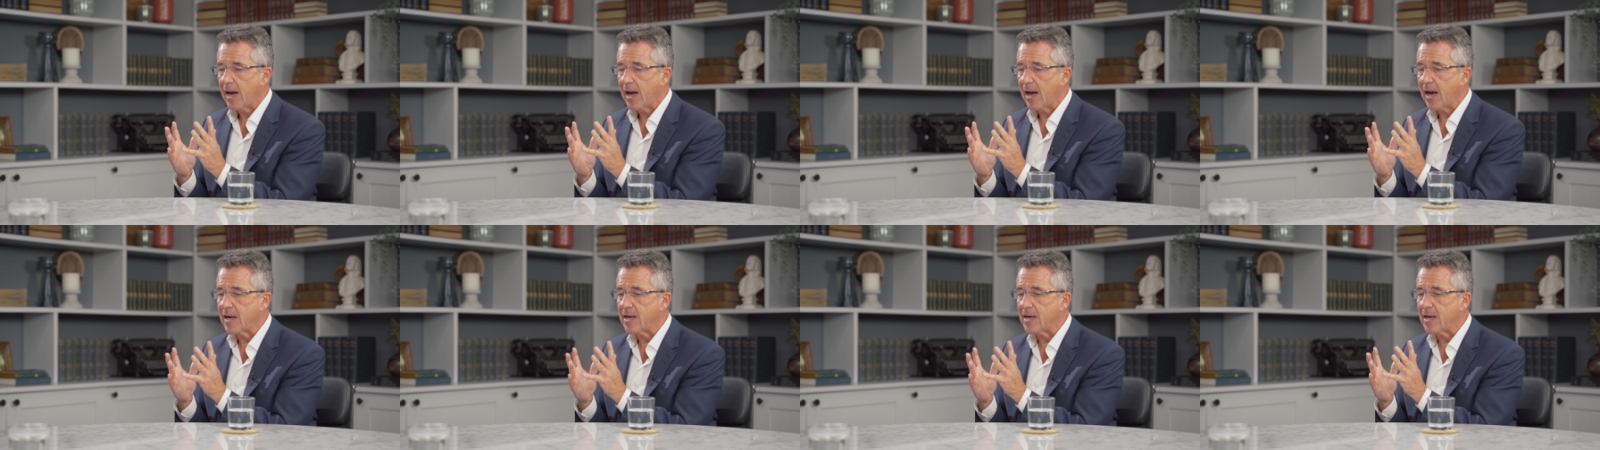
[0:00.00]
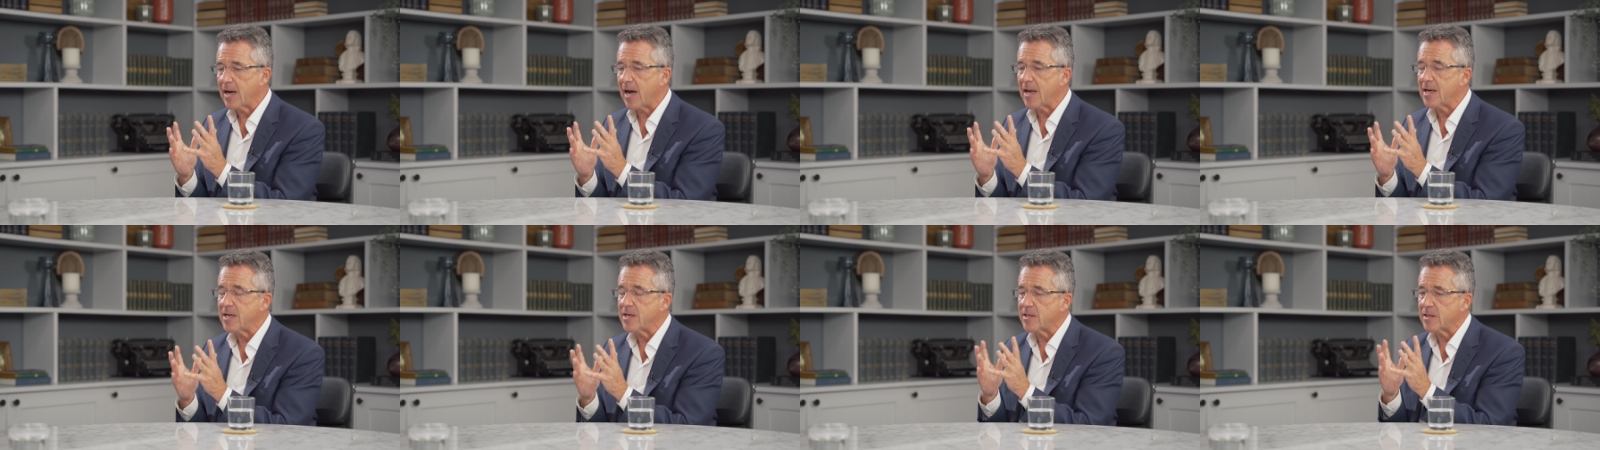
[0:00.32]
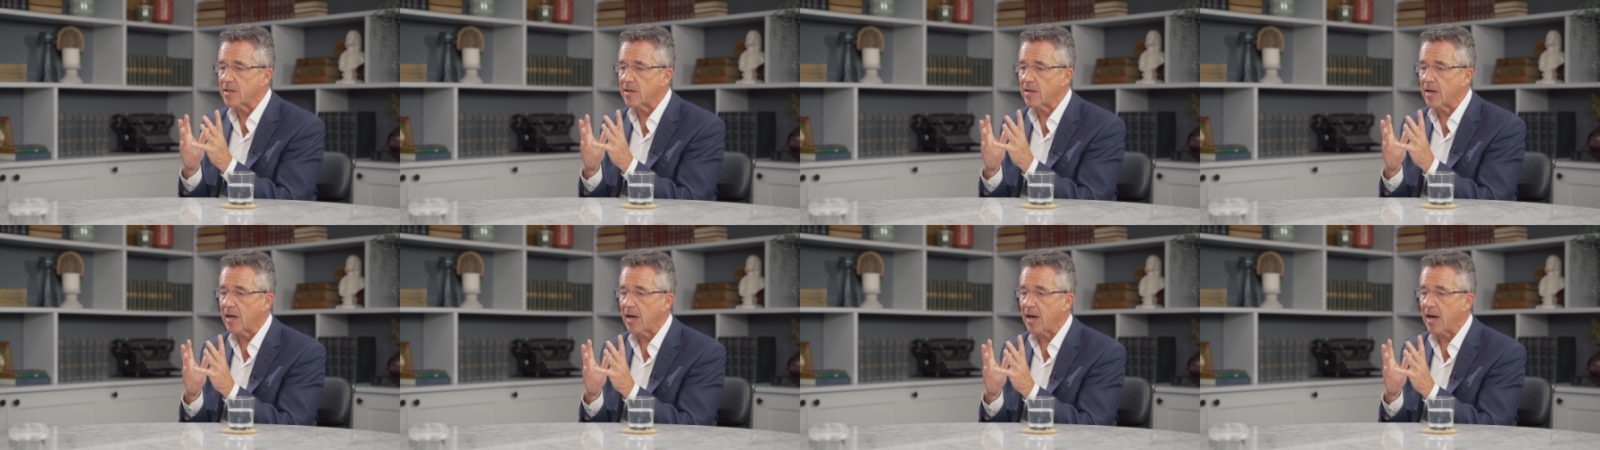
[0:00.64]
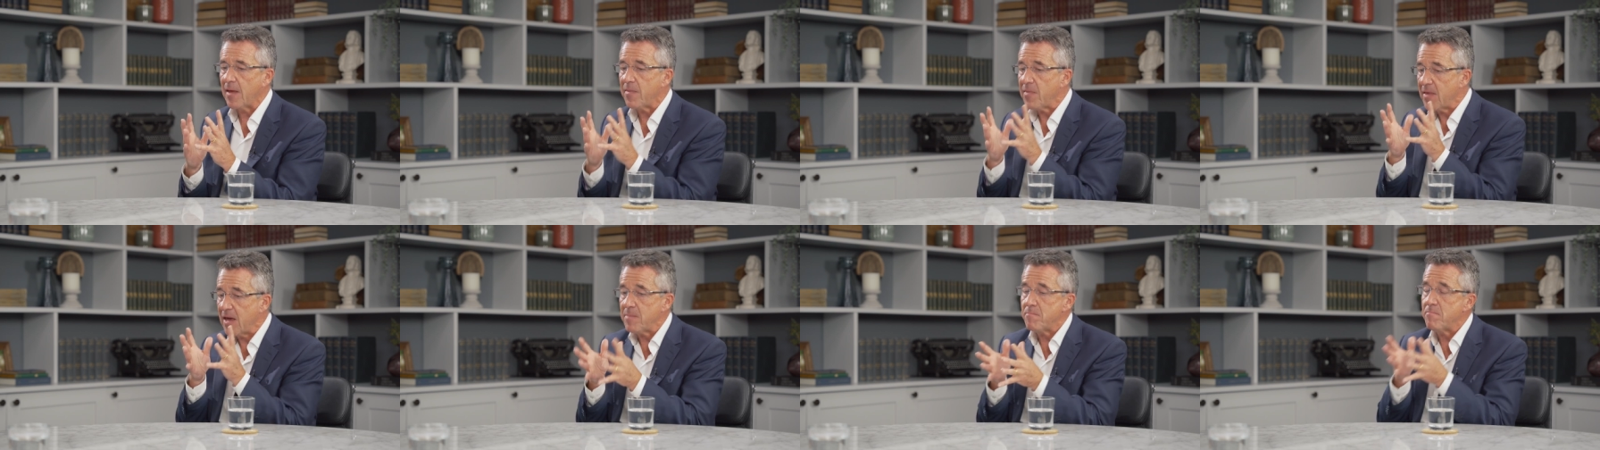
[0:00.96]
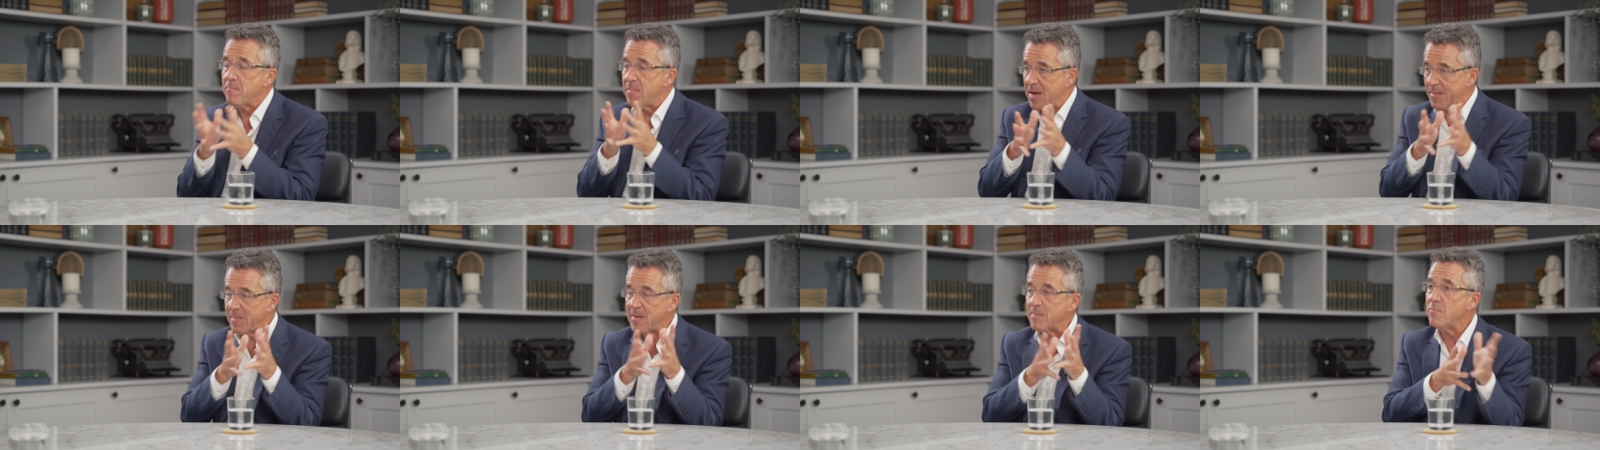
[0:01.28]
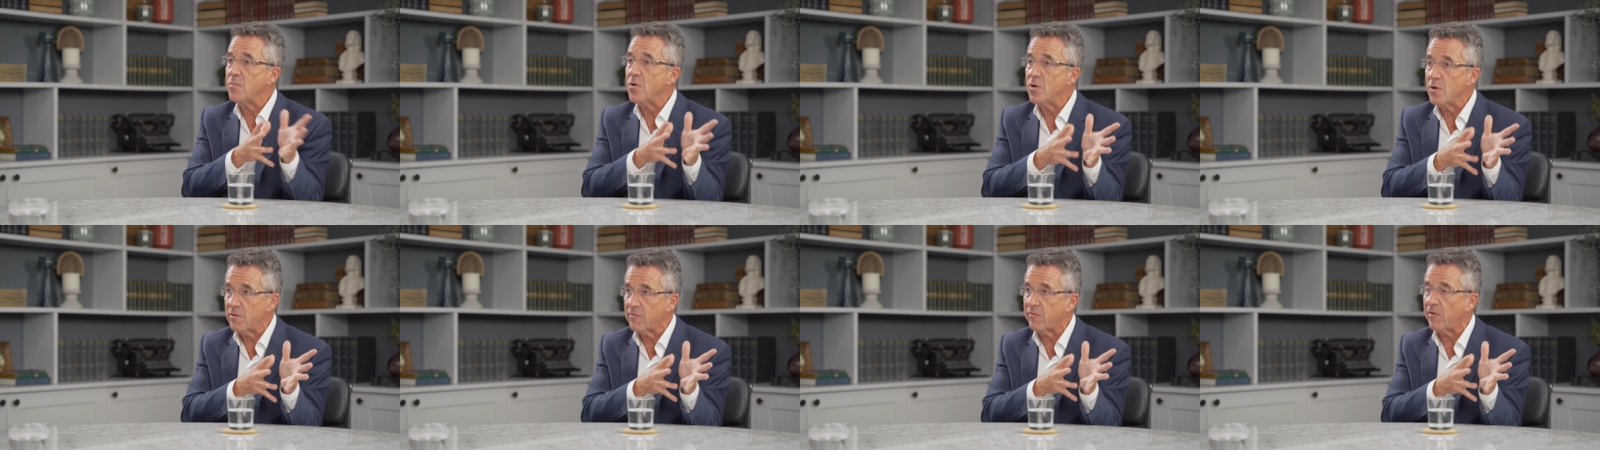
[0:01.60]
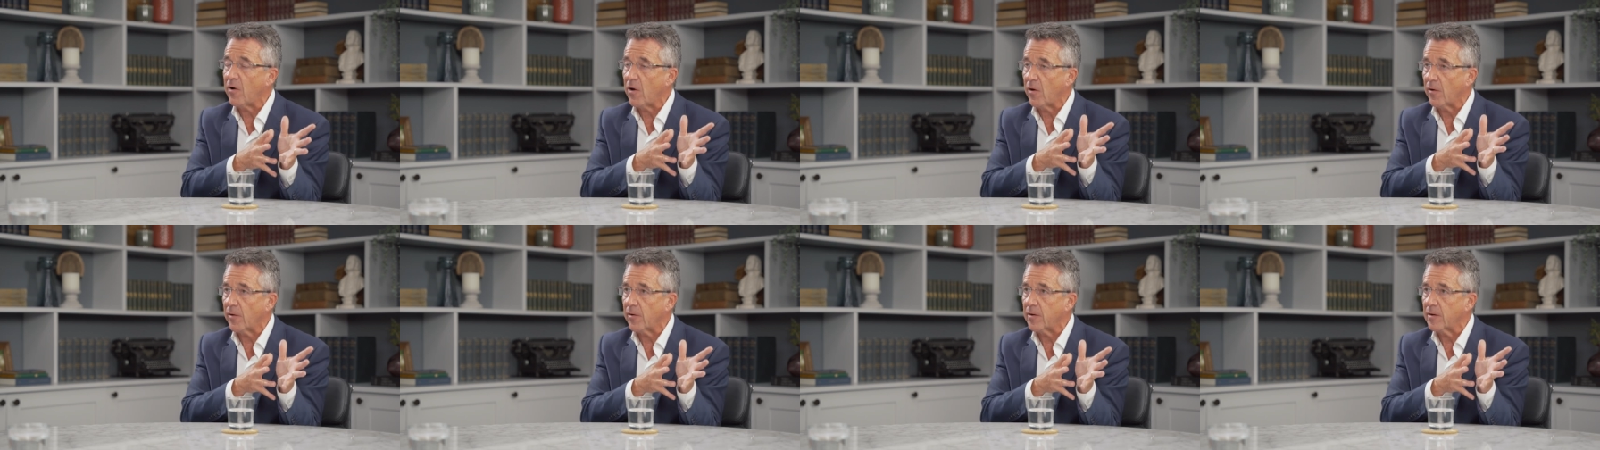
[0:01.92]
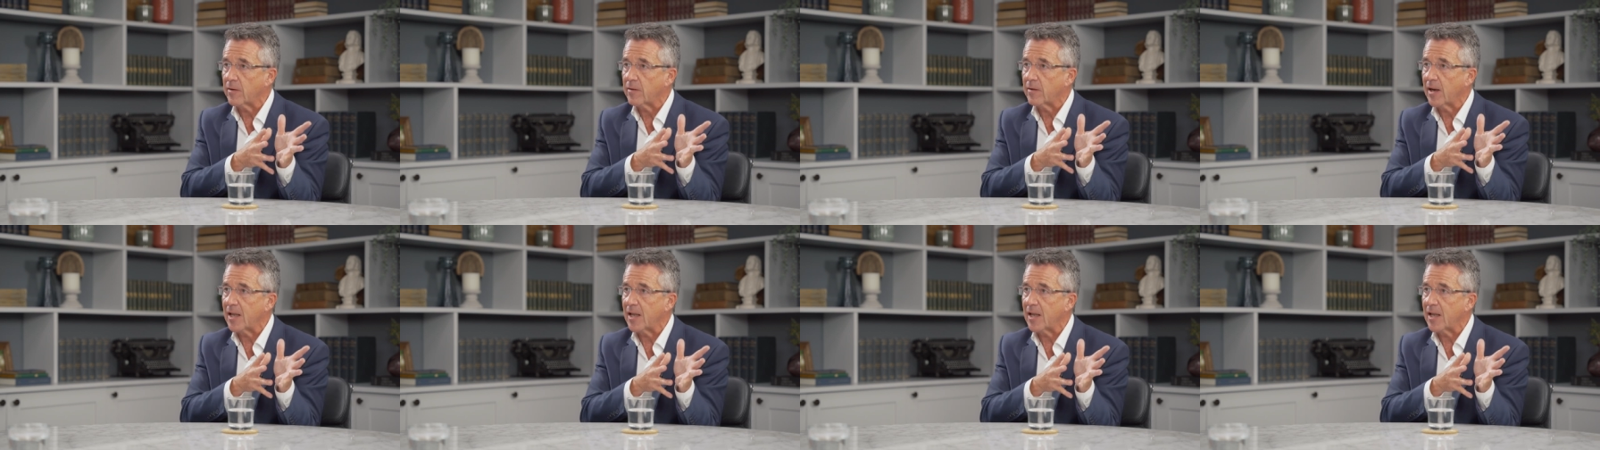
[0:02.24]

And, and, and then maybe move on.